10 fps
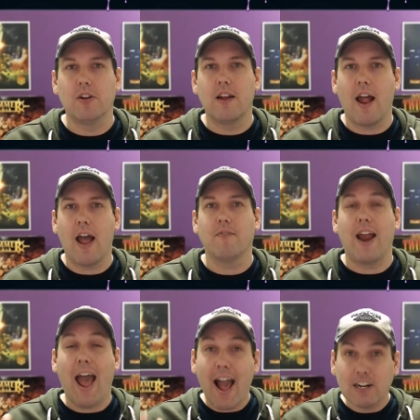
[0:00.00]
to have an
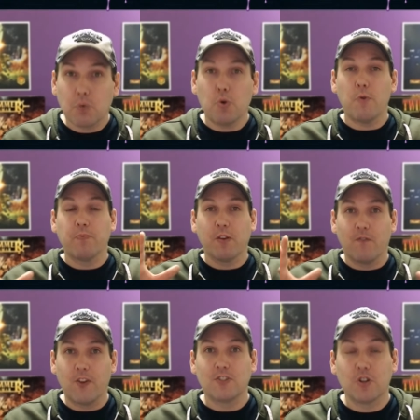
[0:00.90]
actual
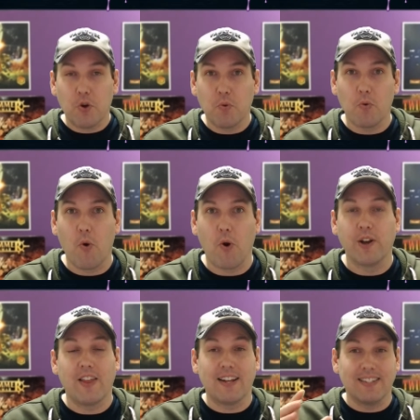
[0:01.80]
physical reward
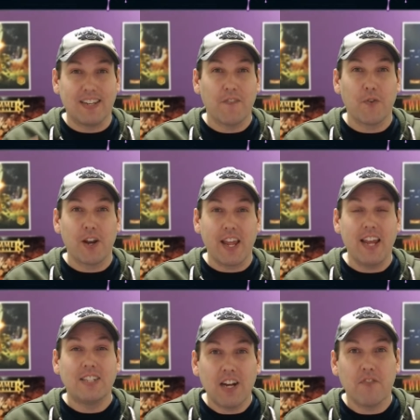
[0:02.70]
that is different
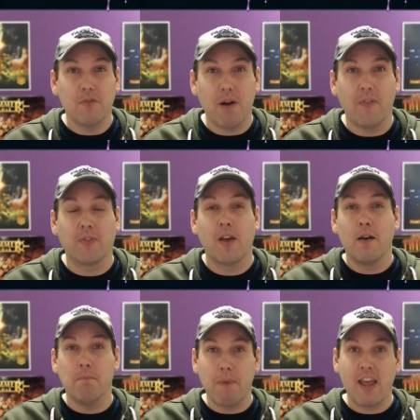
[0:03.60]
each and every month,
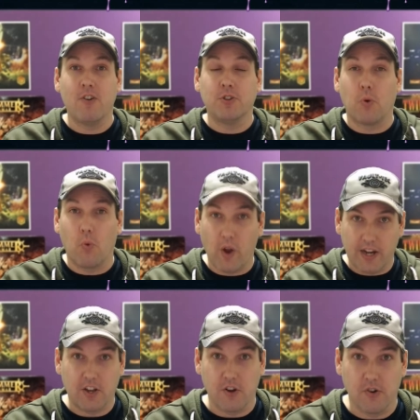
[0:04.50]
mailed
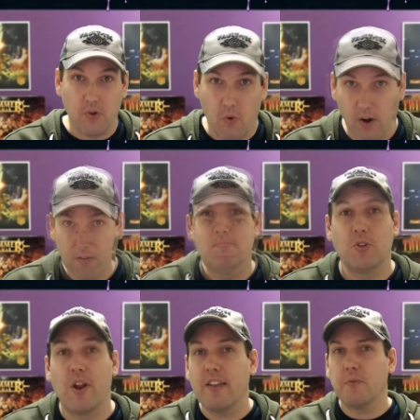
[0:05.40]
right to your door. So
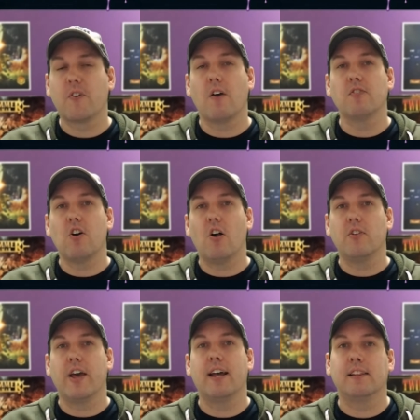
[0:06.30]
now that we've covered all
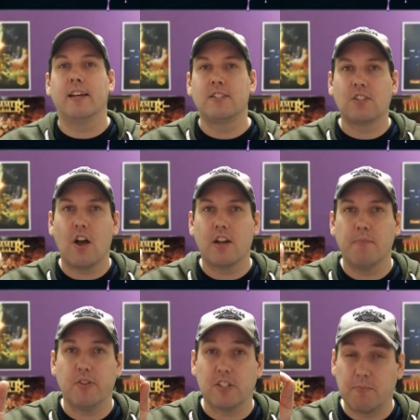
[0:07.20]
that, let's talk
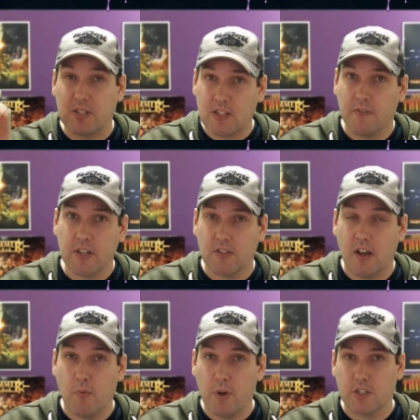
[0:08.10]
about the specifics
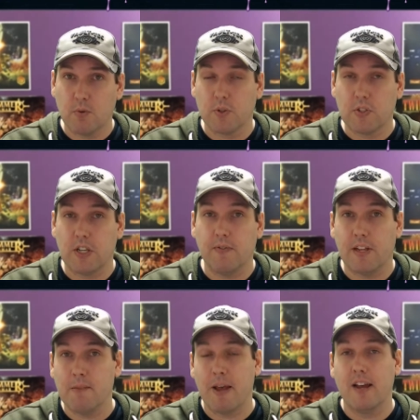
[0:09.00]
of what you will receive in
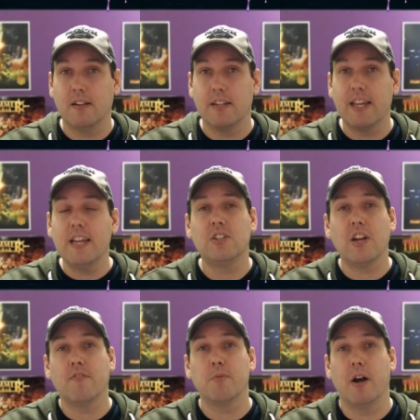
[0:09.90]
the mail each and
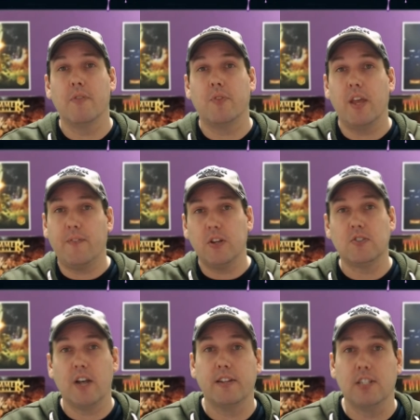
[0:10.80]
every month if you
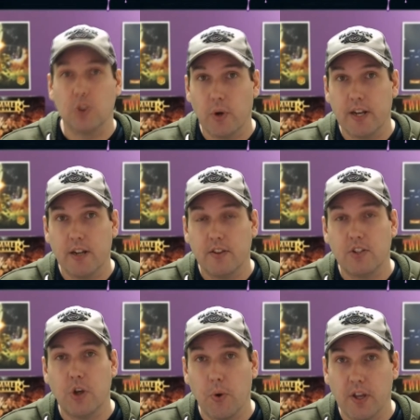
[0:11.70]
decide to join the
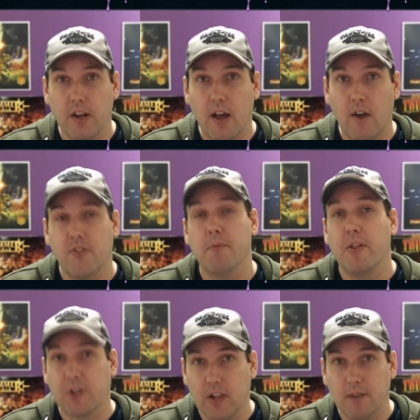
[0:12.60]
Token of the
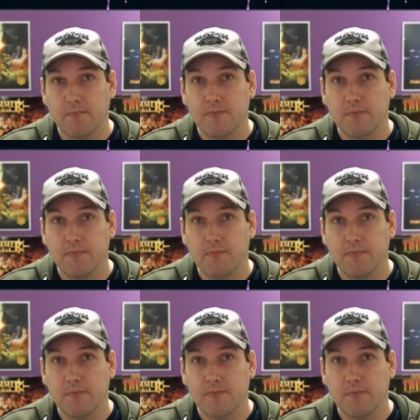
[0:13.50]
Month Club.